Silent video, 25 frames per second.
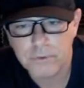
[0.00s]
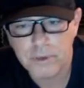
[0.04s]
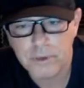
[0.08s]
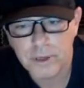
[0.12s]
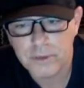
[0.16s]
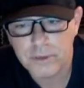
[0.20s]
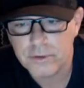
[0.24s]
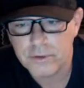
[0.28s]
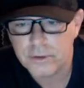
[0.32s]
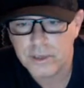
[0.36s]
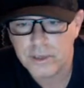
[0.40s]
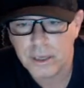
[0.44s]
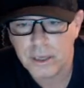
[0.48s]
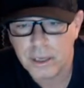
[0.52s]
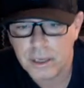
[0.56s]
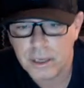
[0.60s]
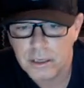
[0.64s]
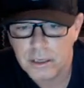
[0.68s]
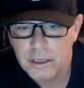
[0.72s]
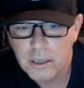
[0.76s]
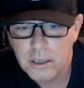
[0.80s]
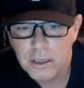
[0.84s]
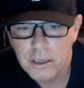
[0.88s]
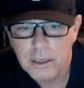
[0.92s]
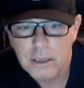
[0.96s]
the other day.
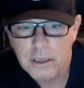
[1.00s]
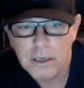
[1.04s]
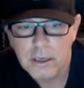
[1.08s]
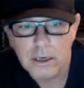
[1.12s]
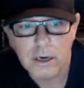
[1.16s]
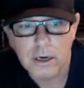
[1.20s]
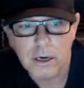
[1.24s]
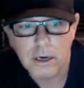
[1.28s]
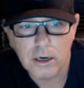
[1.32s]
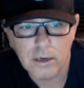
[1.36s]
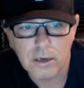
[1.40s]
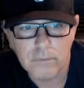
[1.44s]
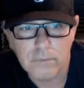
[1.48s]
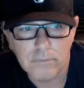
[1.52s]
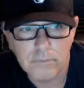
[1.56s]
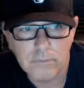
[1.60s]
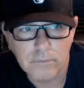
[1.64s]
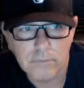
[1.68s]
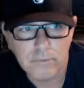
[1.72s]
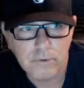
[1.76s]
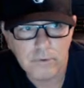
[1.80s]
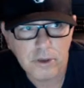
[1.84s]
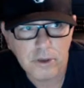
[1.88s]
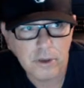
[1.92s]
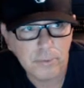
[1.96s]
A
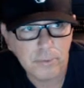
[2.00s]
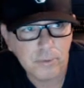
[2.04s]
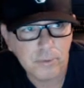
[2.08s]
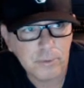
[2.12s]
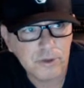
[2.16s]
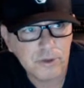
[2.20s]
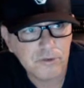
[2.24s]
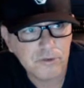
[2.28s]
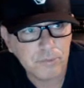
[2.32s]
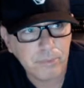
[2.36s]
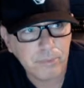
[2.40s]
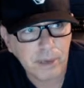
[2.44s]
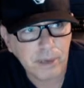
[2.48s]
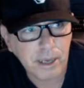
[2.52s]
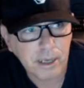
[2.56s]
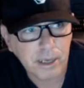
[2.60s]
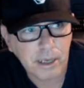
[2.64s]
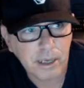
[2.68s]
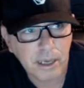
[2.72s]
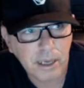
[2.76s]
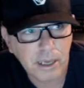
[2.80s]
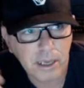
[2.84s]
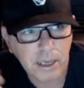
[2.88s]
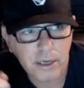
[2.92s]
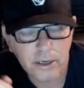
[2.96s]
couple months back,
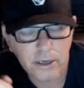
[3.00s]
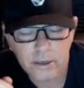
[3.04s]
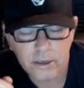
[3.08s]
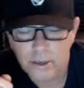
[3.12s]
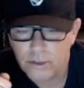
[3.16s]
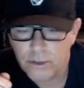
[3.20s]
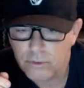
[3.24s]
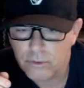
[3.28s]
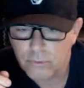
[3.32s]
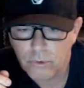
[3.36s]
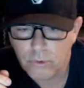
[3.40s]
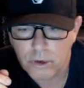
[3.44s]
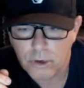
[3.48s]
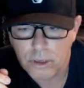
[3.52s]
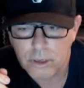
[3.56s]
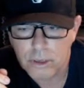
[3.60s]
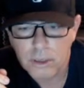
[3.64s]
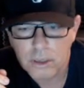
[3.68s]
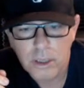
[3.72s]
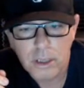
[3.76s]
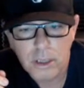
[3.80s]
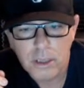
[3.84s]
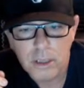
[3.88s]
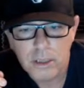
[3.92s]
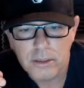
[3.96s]
I had another one
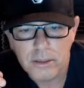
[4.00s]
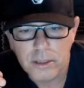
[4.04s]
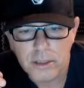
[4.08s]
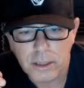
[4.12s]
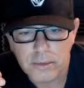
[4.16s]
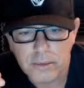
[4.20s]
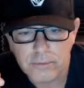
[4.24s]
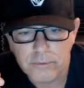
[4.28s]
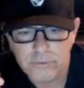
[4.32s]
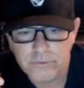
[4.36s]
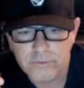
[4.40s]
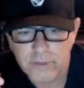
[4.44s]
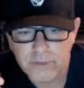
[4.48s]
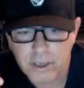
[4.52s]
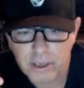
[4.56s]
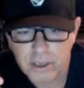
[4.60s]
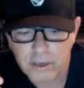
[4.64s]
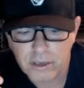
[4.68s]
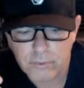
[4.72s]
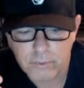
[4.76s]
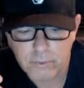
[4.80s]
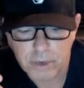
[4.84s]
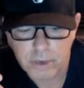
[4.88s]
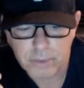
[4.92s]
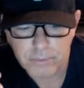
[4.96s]
that was taken
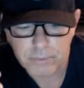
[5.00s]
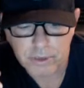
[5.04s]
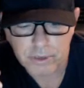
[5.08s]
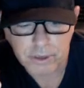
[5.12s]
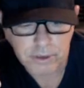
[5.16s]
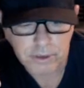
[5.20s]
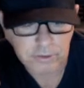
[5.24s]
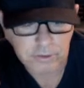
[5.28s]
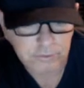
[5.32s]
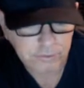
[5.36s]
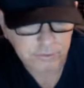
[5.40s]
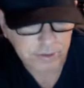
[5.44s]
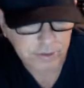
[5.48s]
away because